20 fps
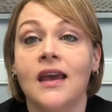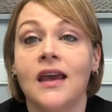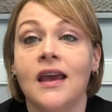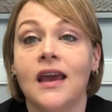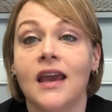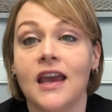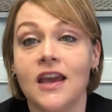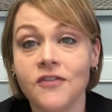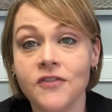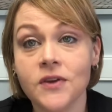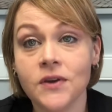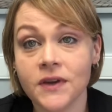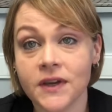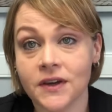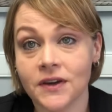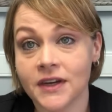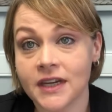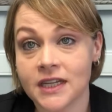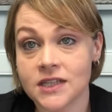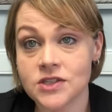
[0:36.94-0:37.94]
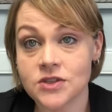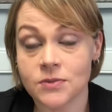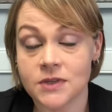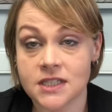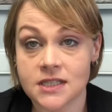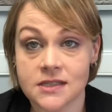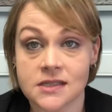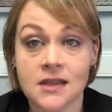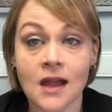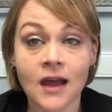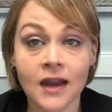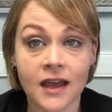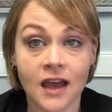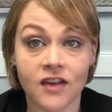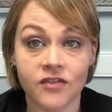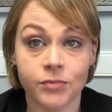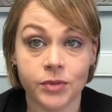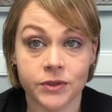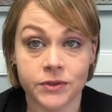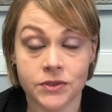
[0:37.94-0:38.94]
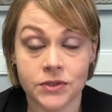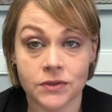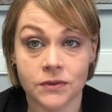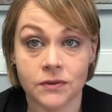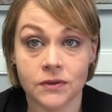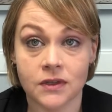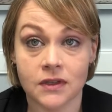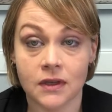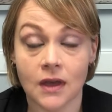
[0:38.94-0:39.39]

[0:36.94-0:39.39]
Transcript: If your hearing instrument does not have Bluetooth